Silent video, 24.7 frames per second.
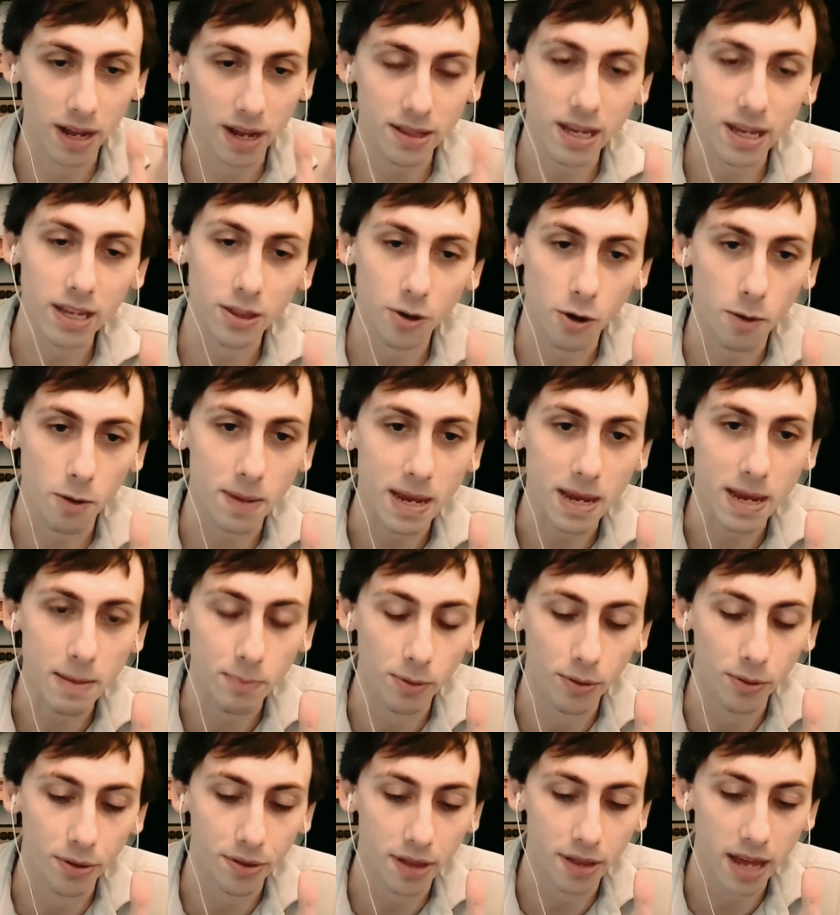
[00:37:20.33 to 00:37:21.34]
I think there are
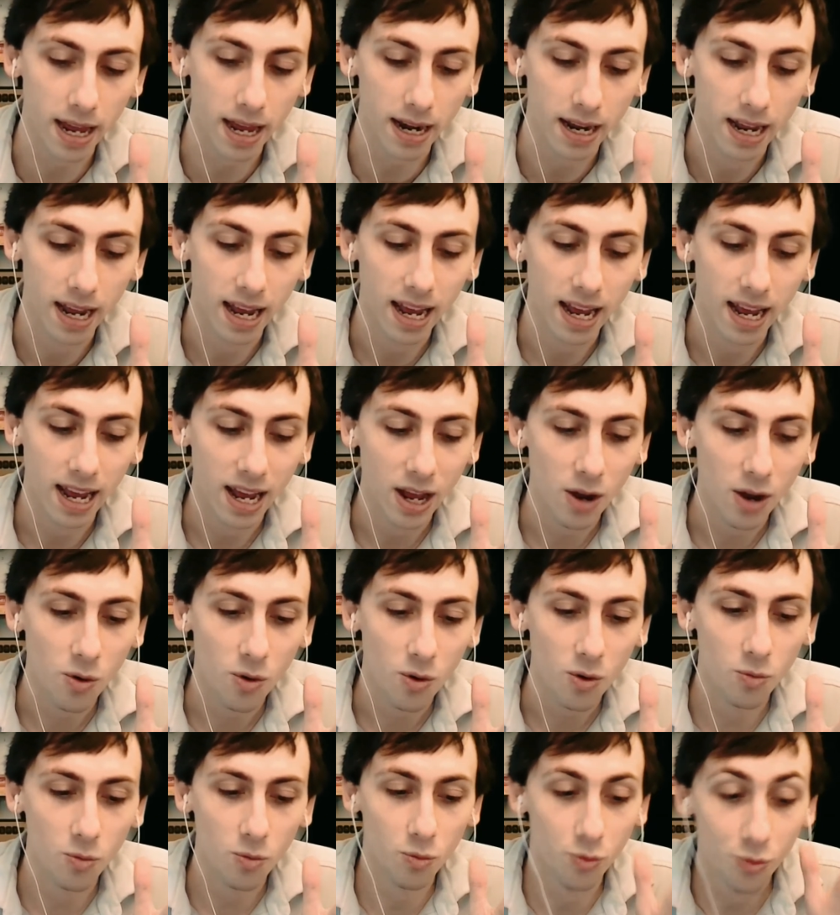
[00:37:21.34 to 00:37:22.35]
people that
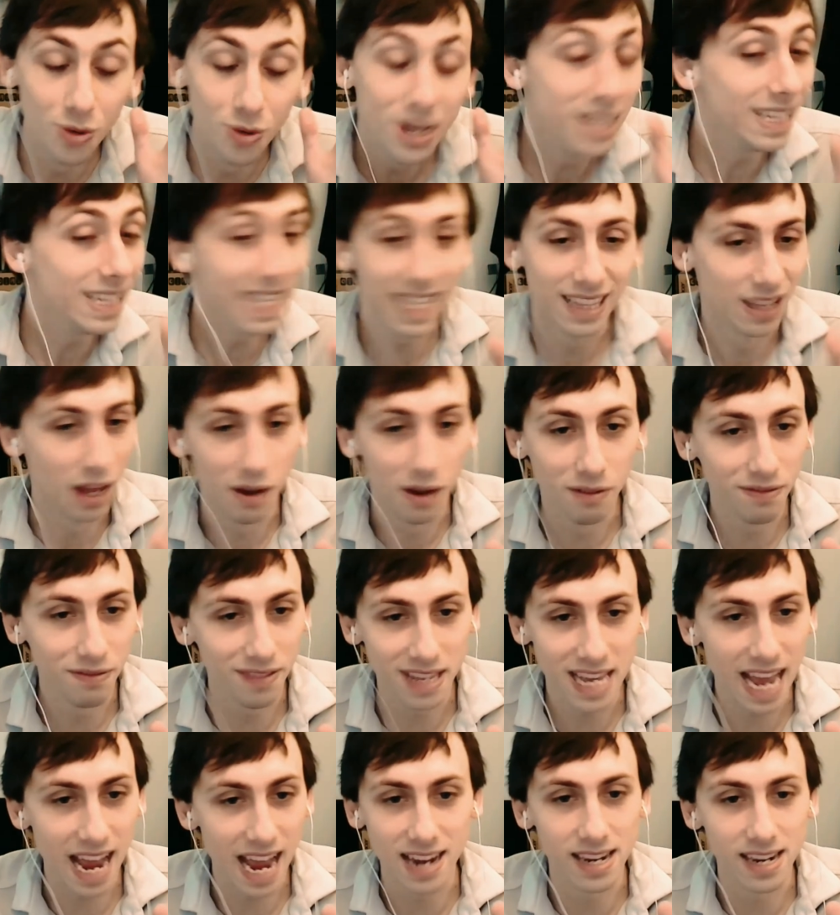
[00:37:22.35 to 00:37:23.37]
really love
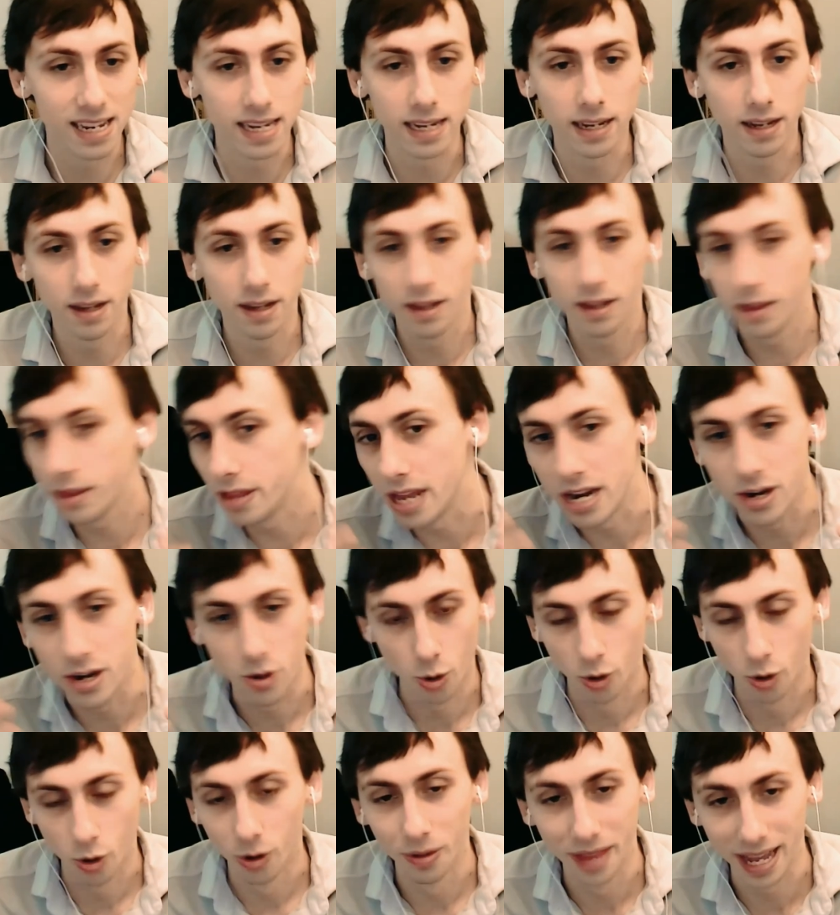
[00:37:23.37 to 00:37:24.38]
the idea that
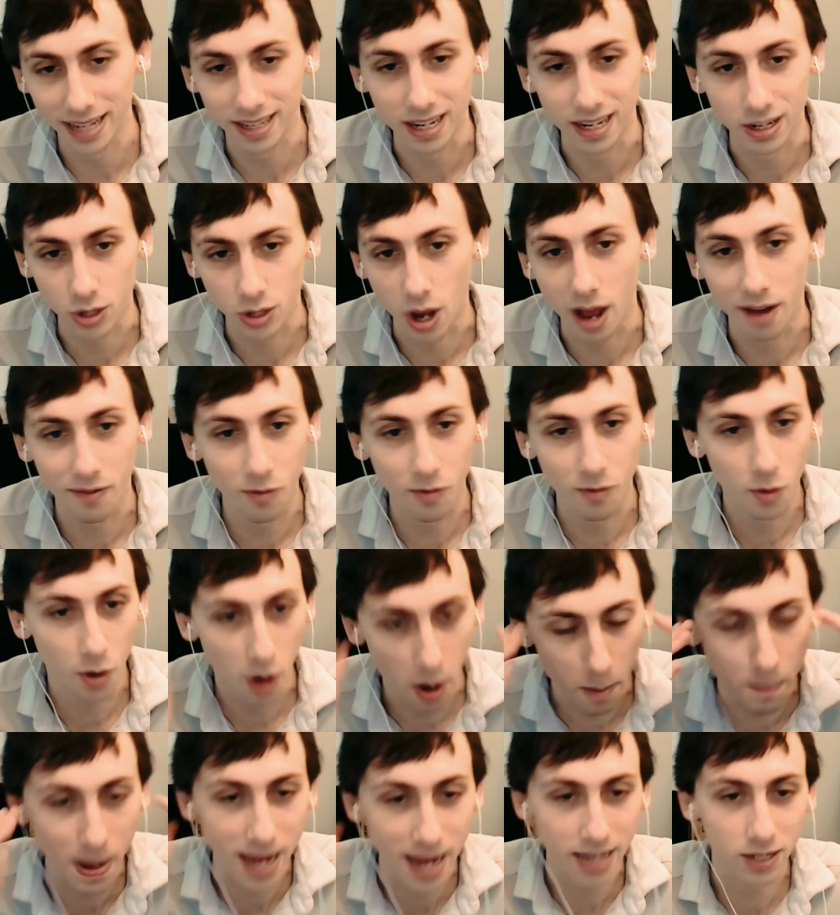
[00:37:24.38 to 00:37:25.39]
neural nets and software
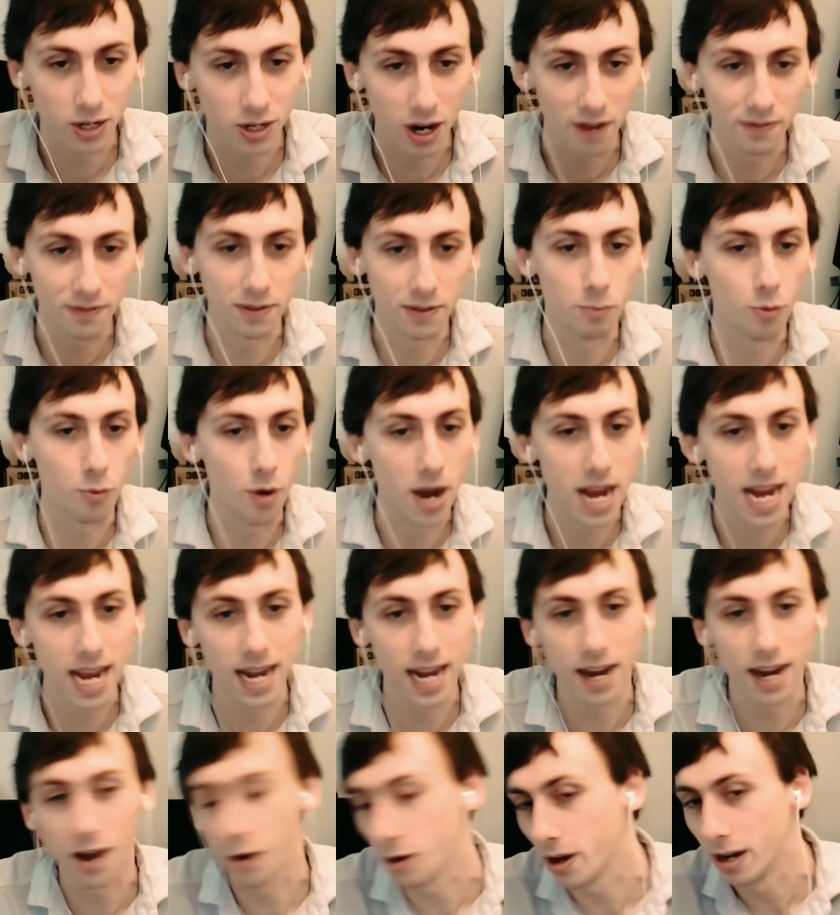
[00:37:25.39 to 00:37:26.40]
are based off the
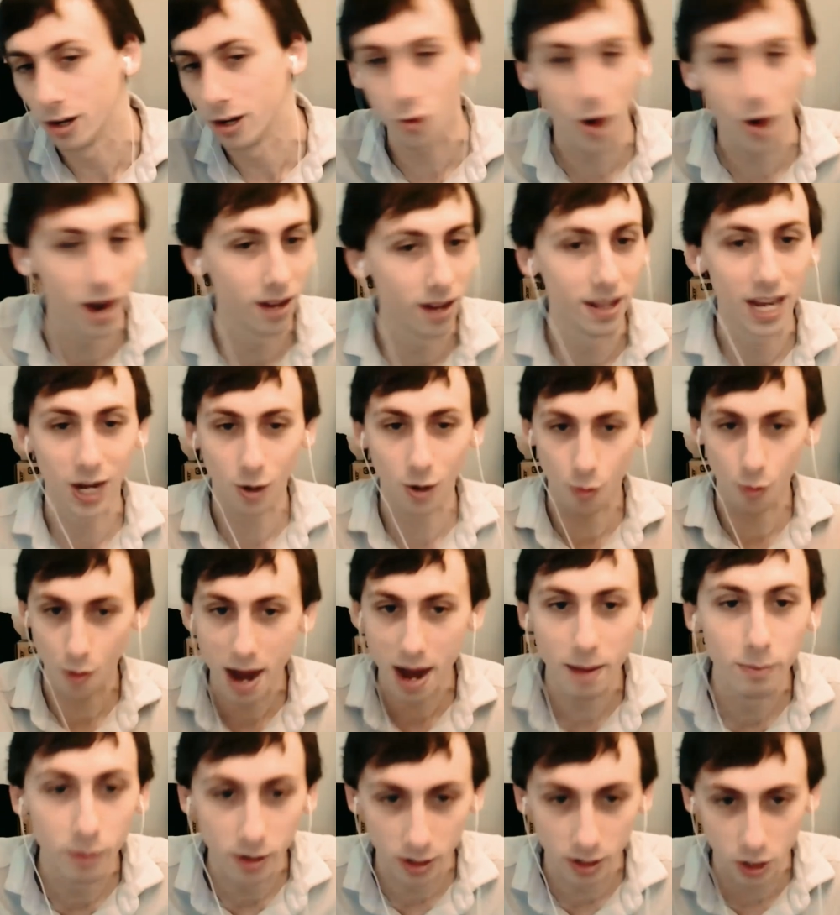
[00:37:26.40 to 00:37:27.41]
brain and are going to try to like
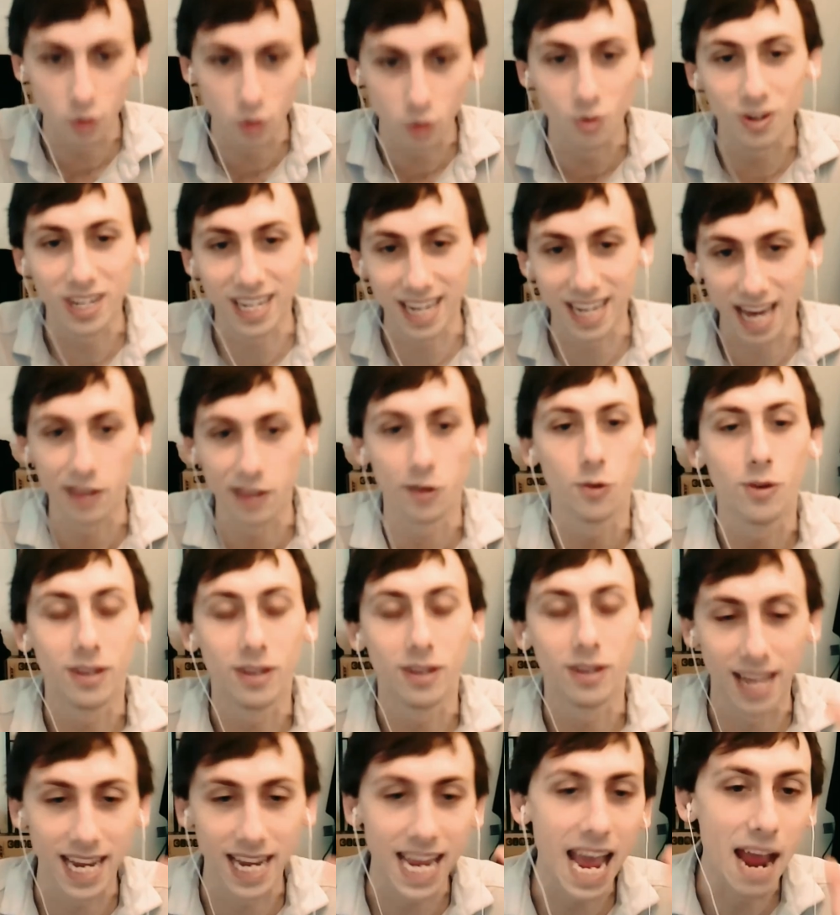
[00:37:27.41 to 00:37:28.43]
cram the two together
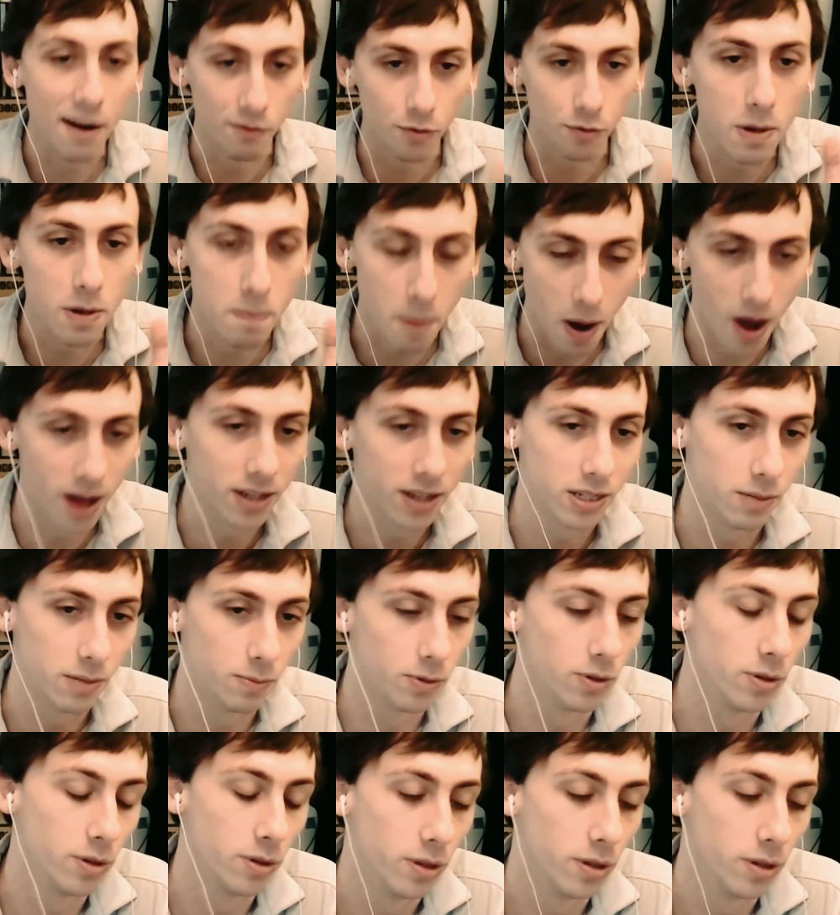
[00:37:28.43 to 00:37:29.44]
at like every
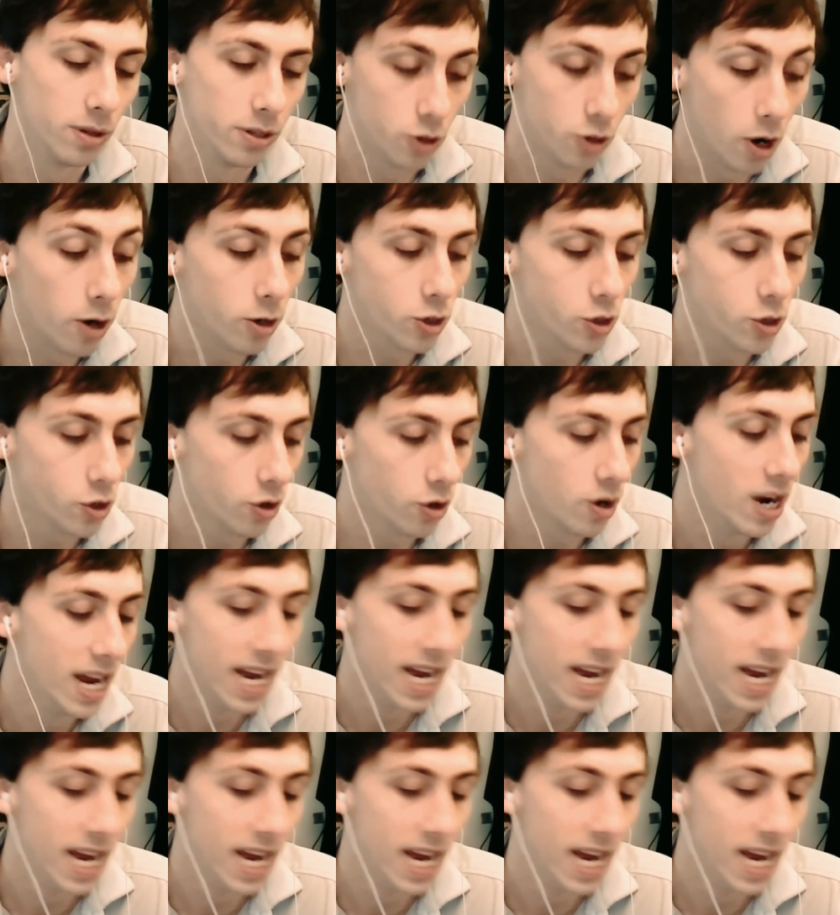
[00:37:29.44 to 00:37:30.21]
possible juncture,